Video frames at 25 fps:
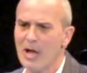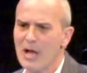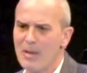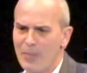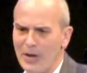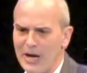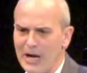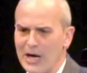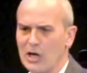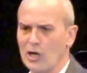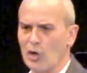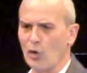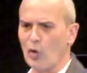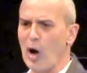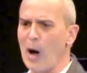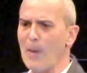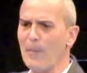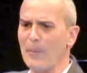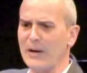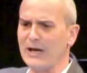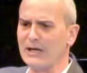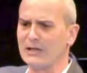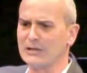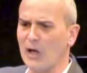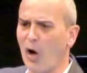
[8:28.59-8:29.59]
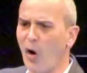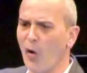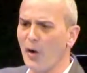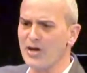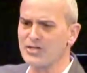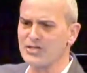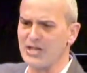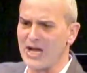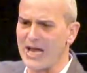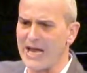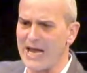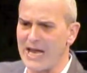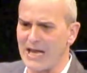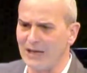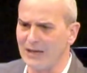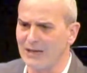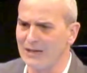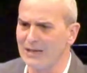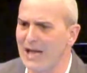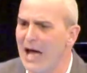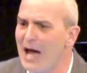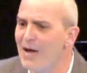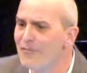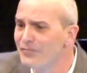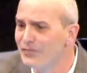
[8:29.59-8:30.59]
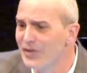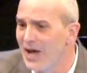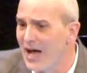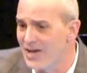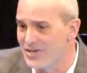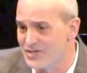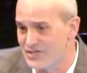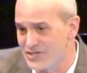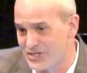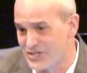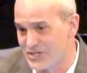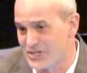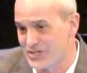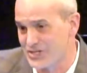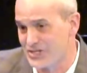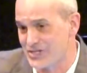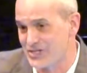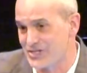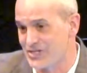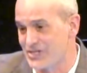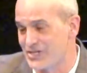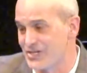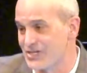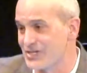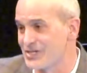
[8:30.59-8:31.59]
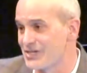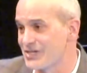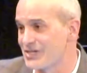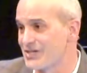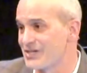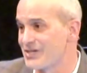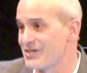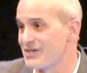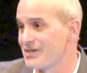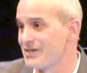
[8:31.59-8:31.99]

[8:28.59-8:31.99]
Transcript: but He grew up and He told us that He loved us.